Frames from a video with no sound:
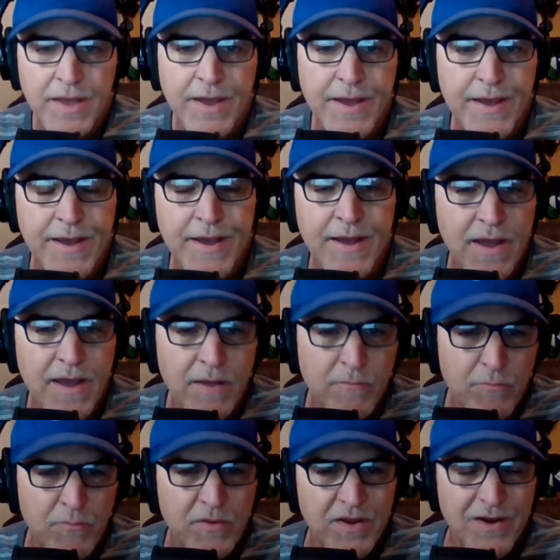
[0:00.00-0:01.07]

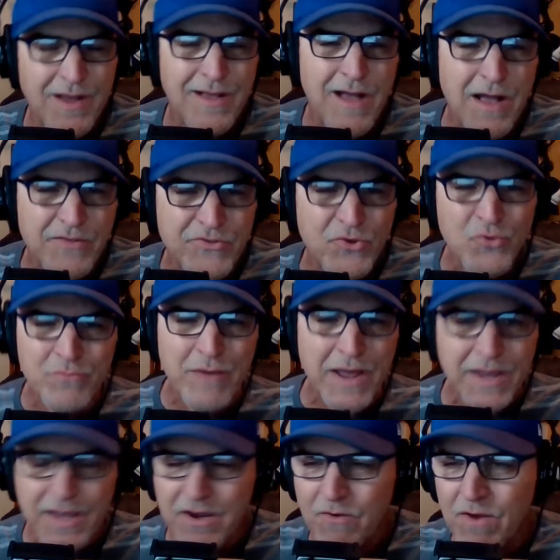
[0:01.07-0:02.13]
I'll tune
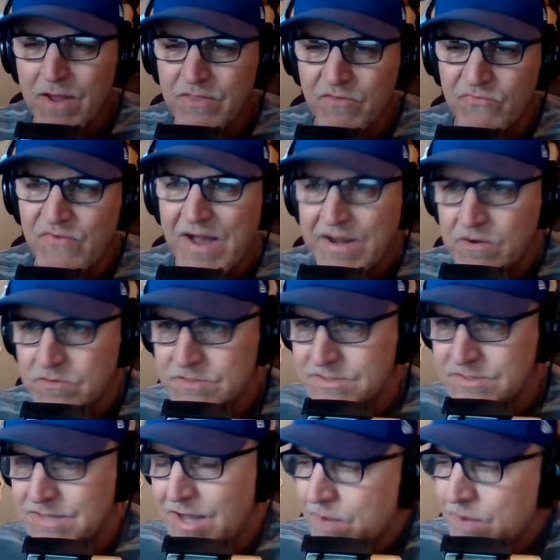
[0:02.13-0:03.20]
back in around the finals
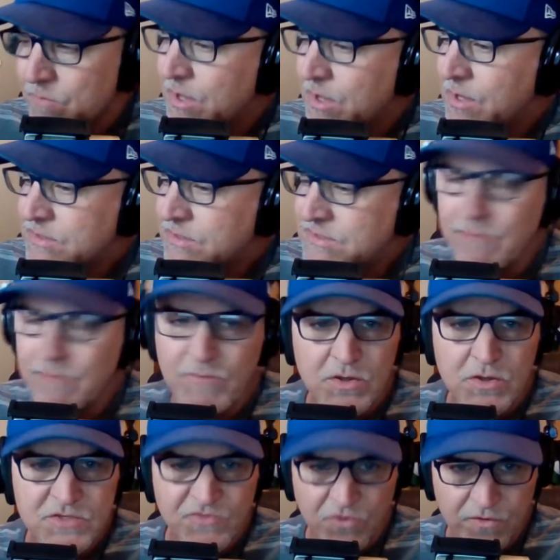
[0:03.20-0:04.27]
time. Same
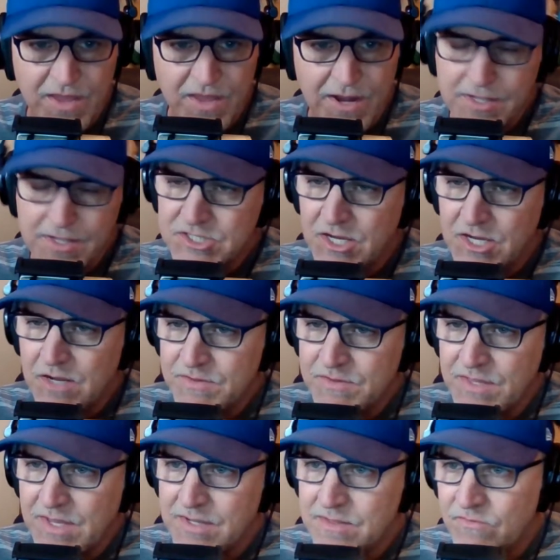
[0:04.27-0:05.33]
goes for the NHL. When they
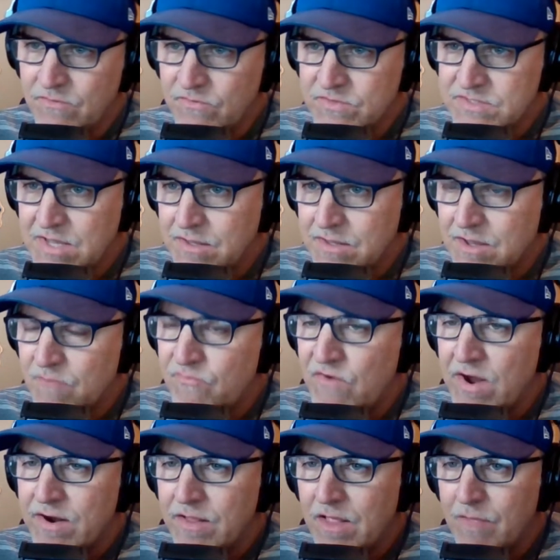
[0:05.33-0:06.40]
get to the Stanley Cup
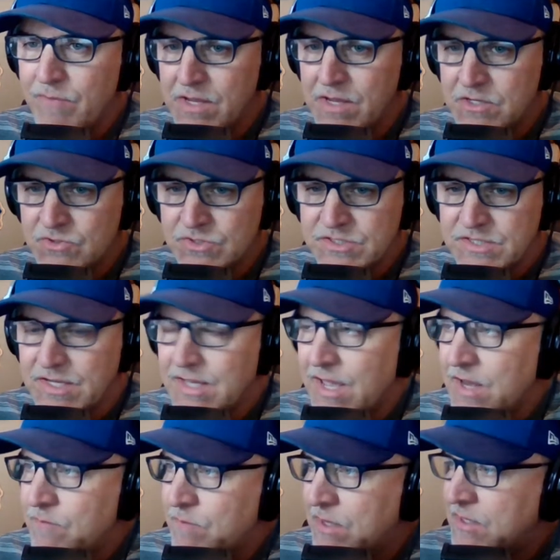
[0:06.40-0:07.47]
final, I'll be interested
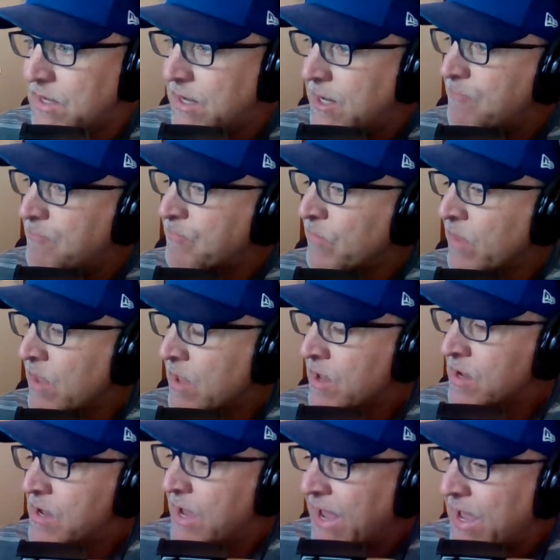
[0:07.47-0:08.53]
again. But
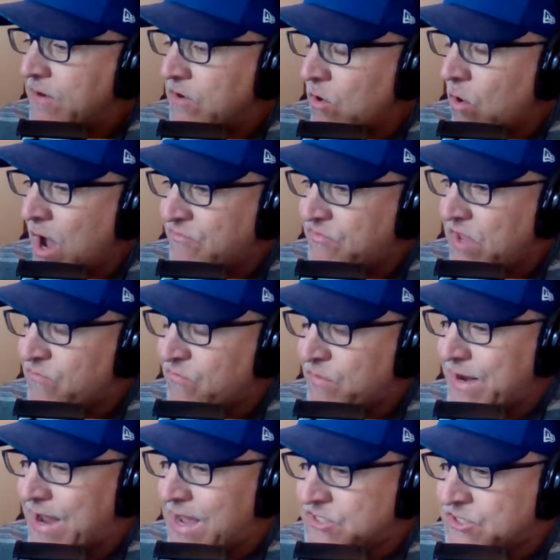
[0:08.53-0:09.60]
again, no off day for
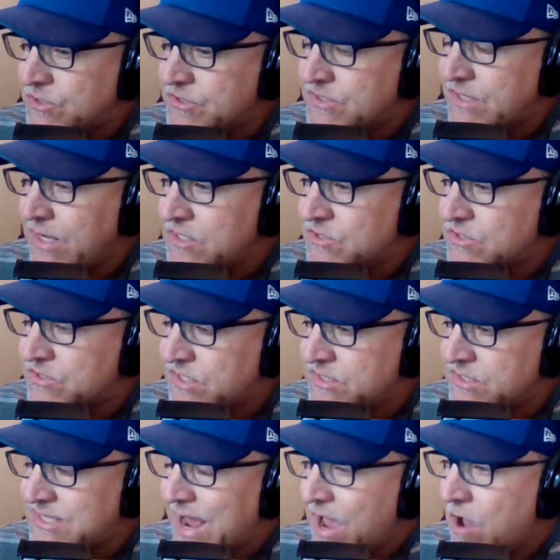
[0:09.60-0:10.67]
the Dodgers. Angels in
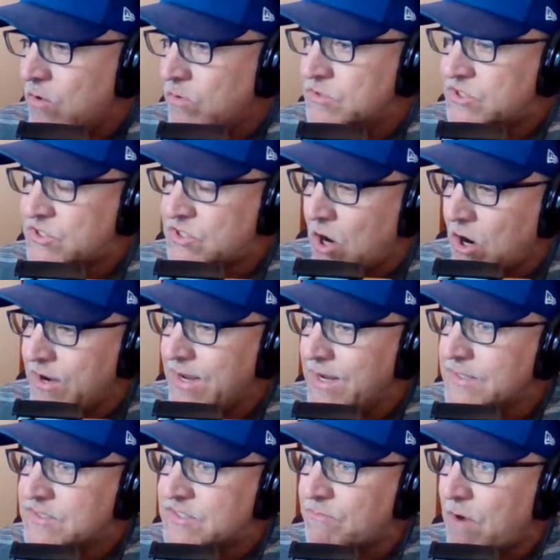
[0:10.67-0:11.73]
town
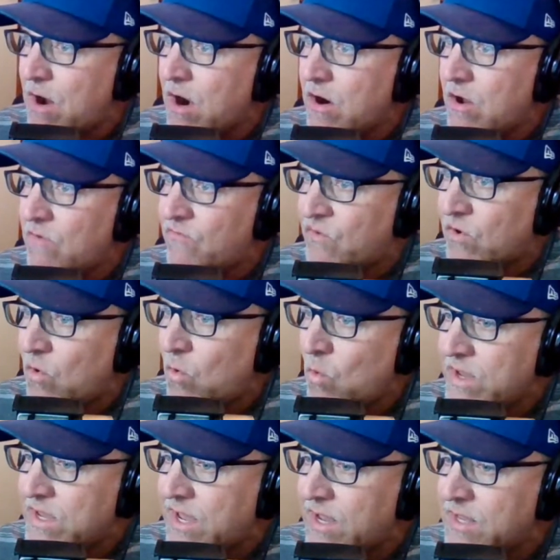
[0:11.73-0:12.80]
starting tomorrow for a
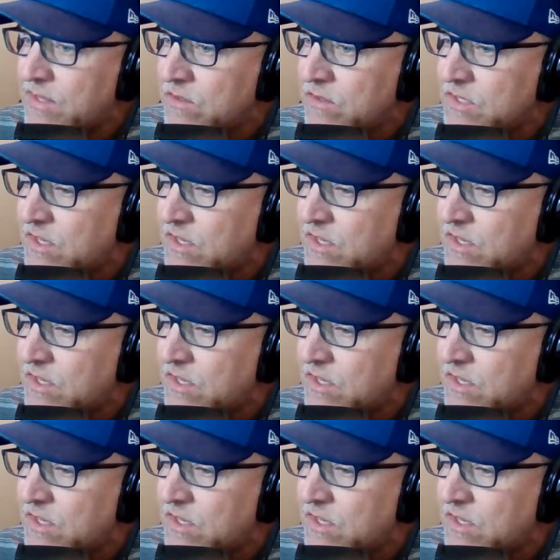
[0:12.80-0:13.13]
weekend